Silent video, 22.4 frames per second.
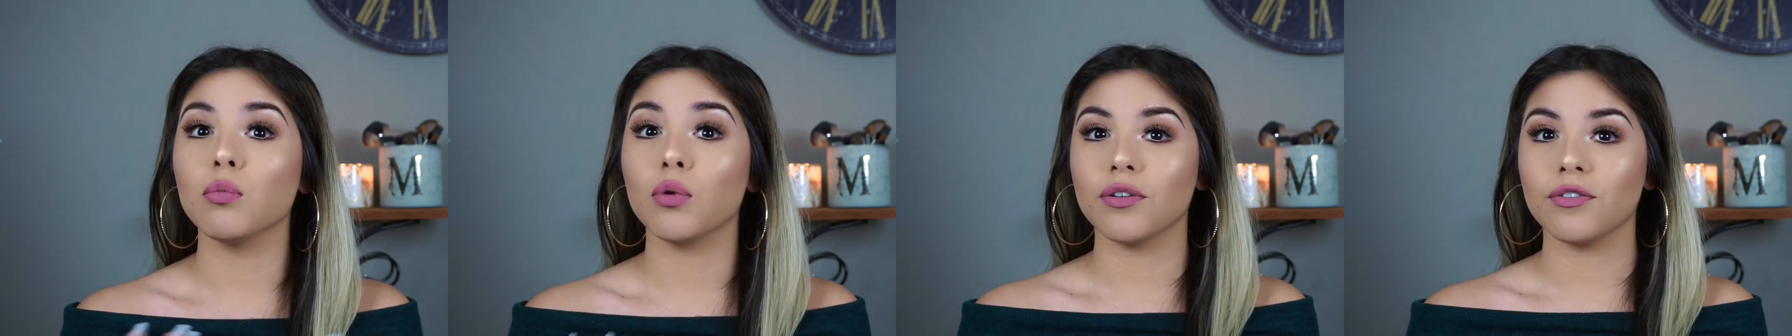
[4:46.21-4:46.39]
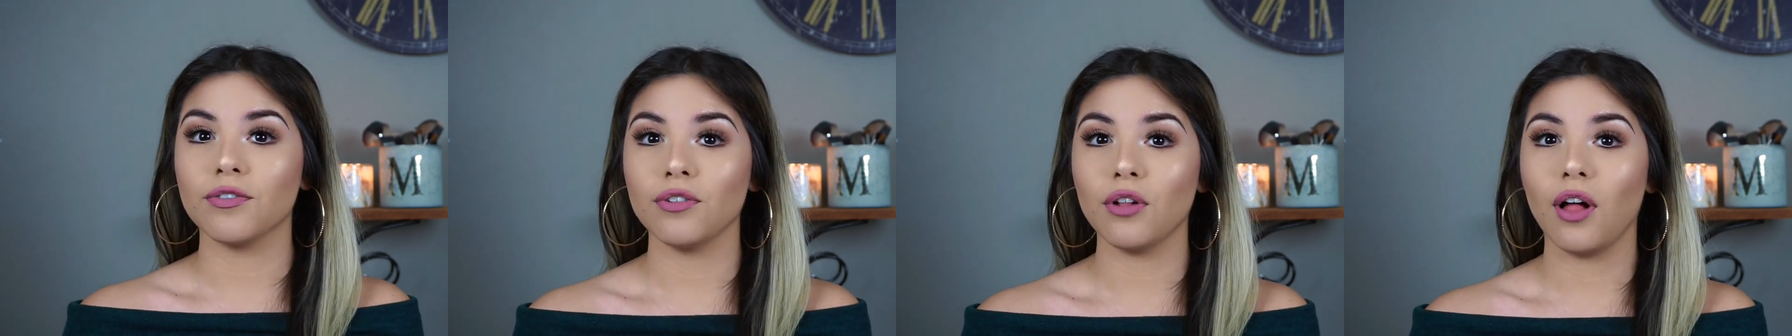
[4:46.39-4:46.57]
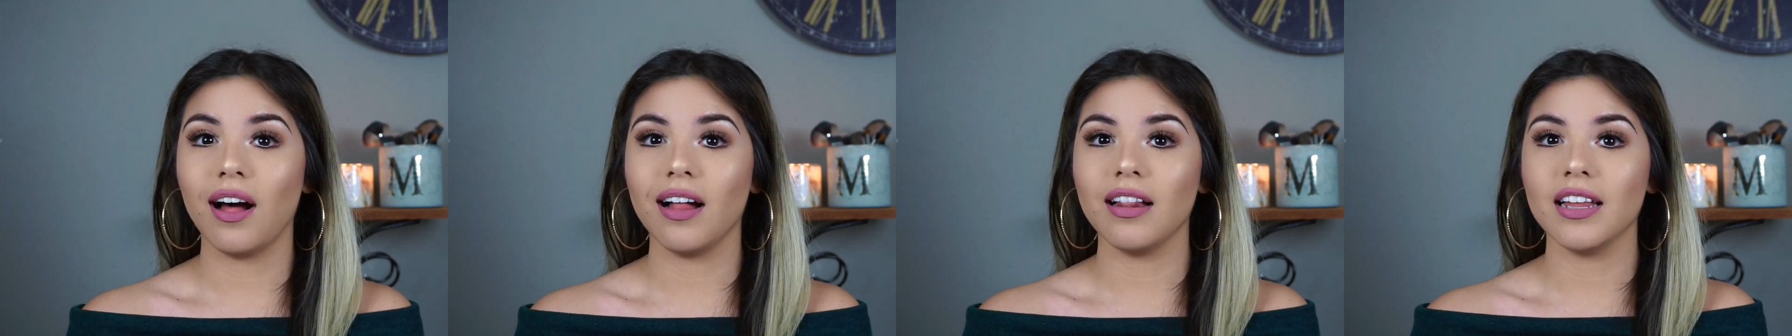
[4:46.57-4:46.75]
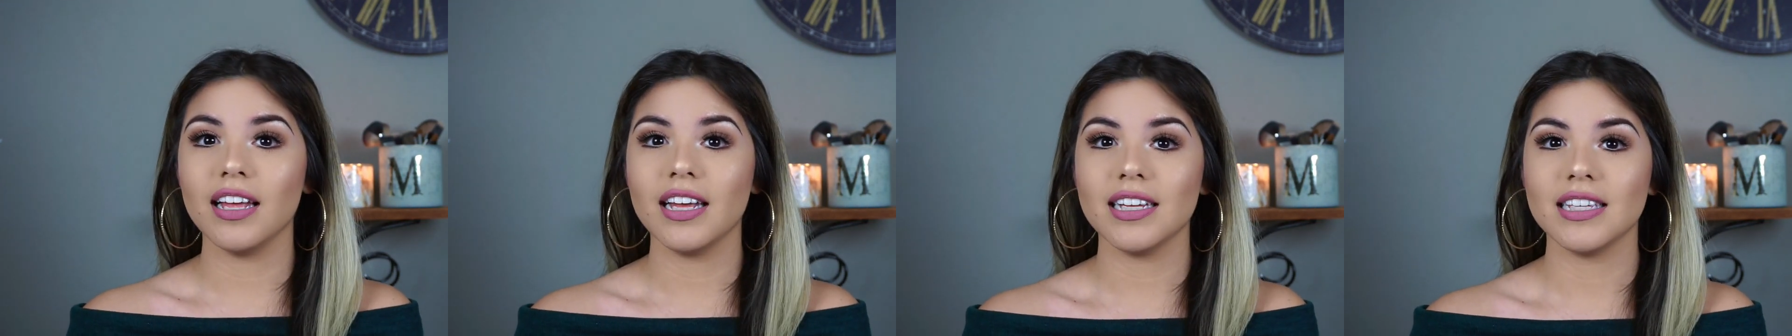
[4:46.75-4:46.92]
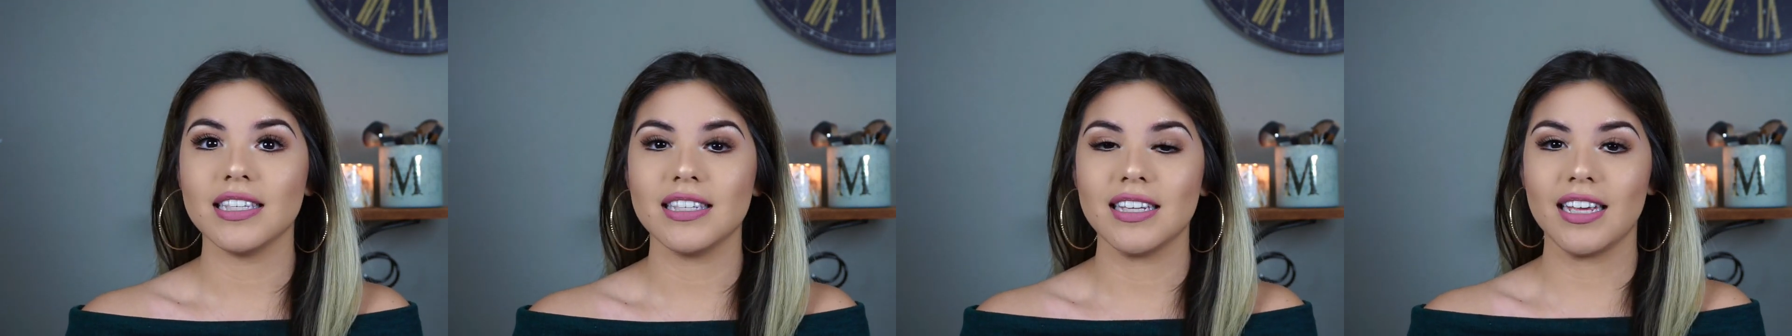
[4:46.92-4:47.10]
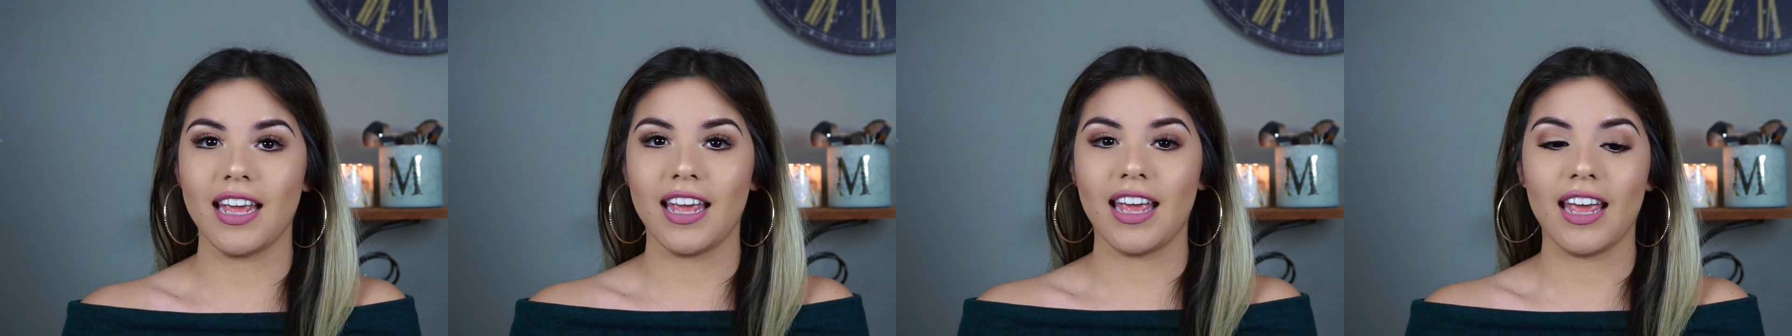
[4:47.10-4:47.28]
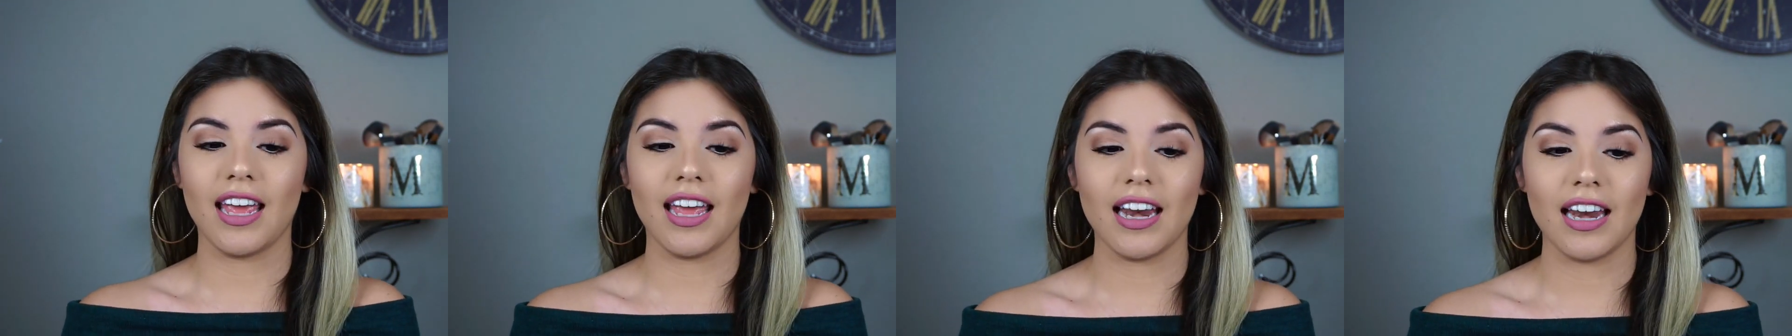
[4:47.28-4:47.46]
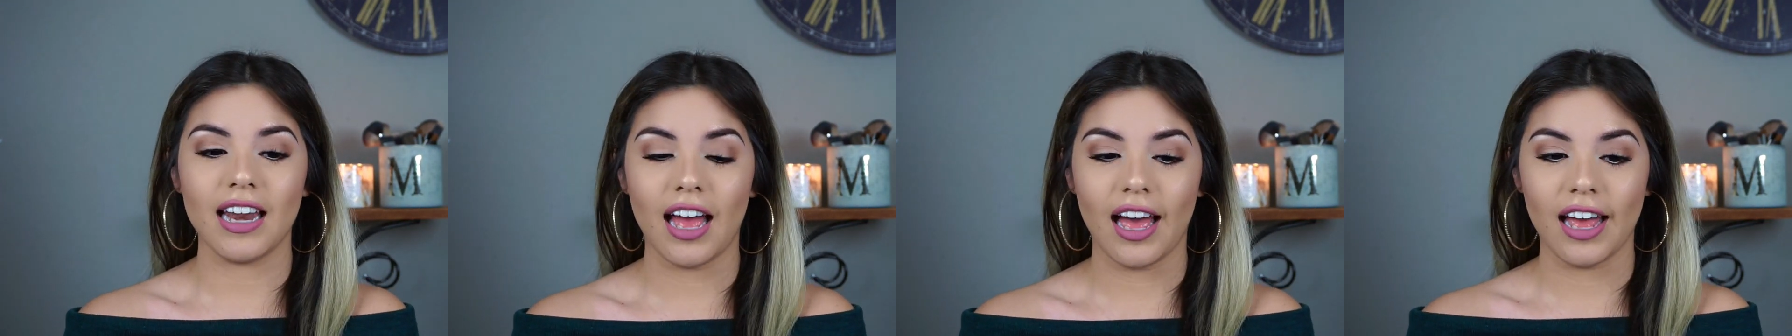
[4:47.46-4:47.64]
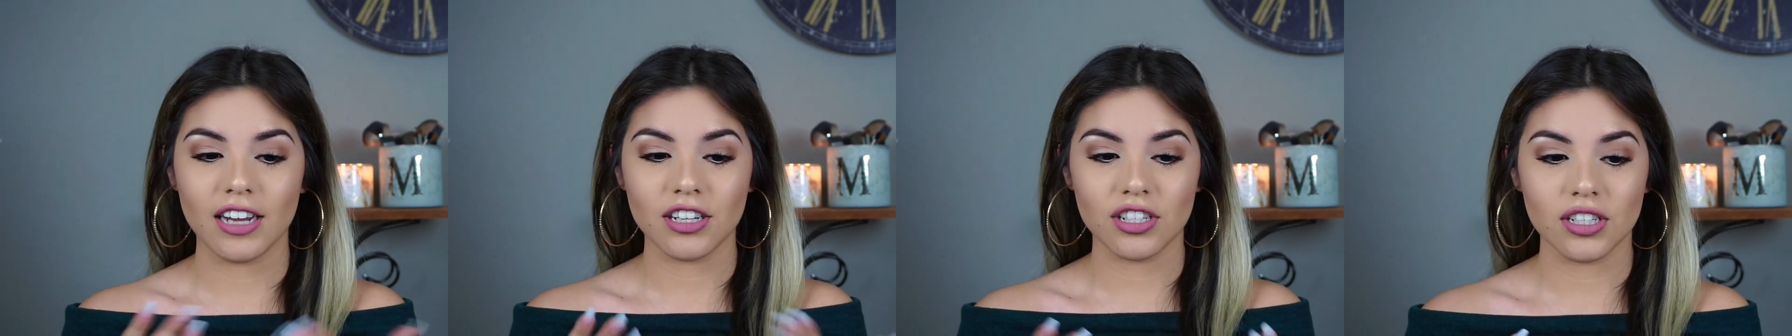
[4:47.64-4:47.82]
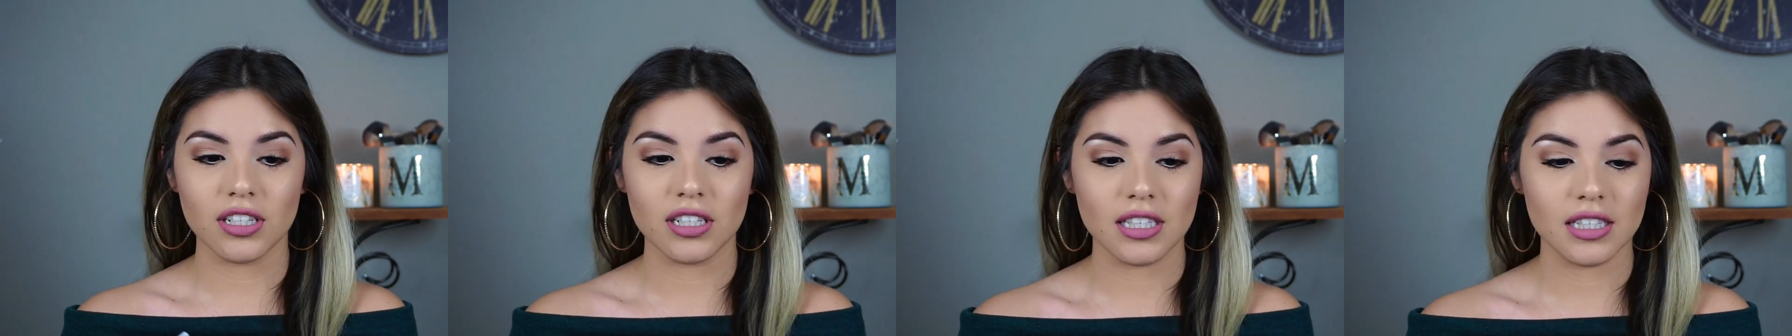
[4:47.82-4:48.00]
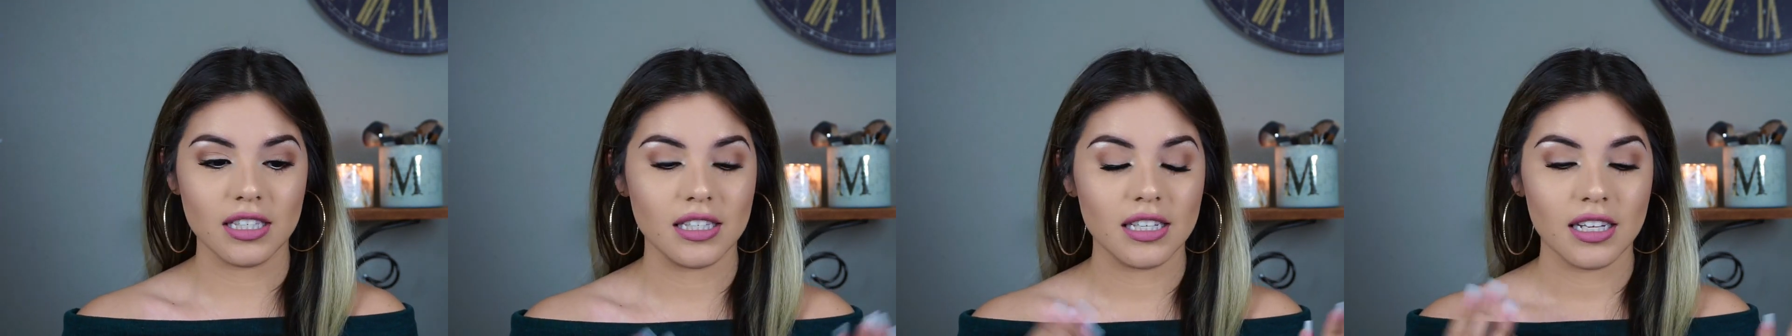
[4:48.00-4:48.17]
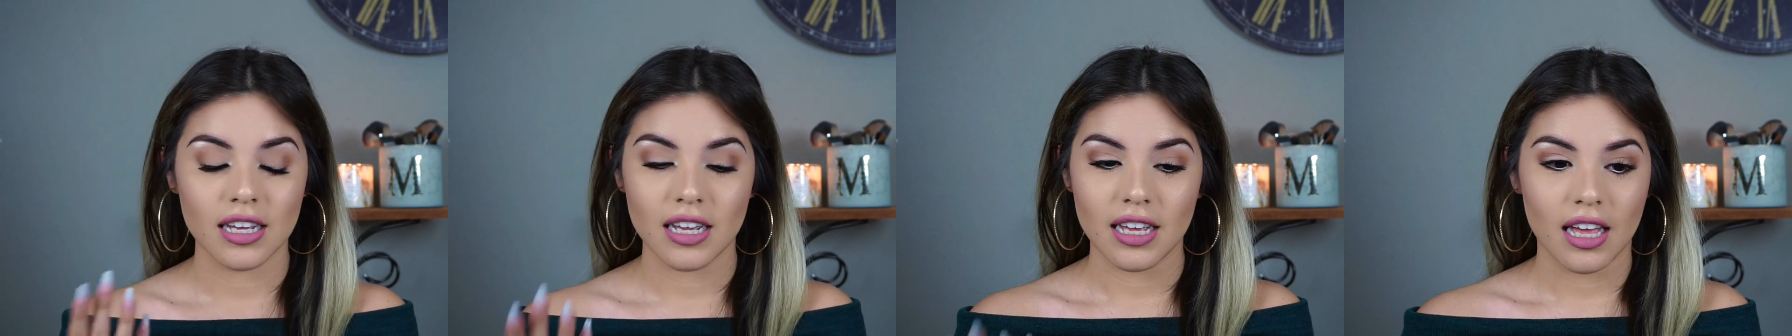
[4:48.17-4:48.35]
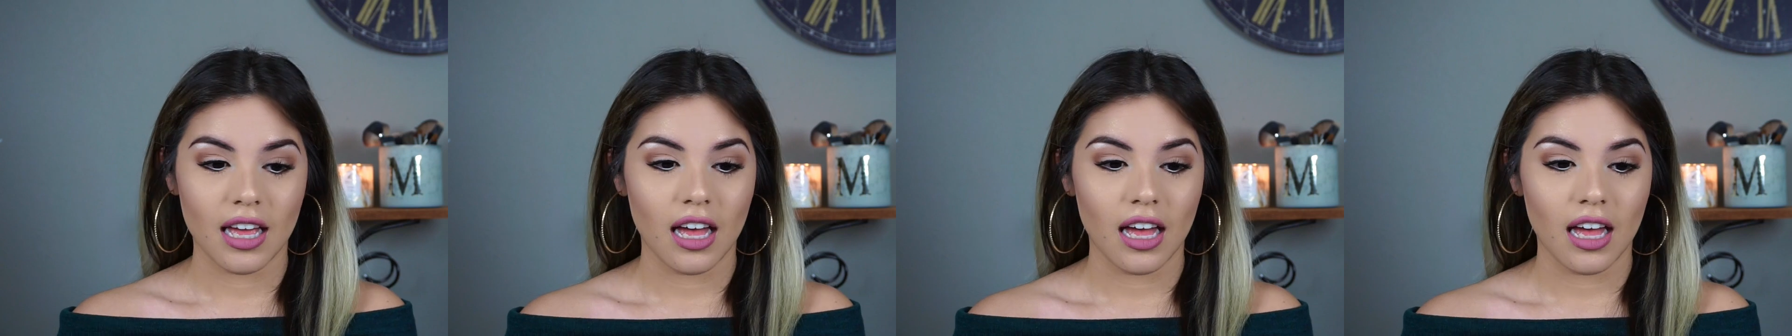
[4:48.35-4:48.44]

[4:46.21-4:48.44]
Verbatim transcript: more flawless, and I just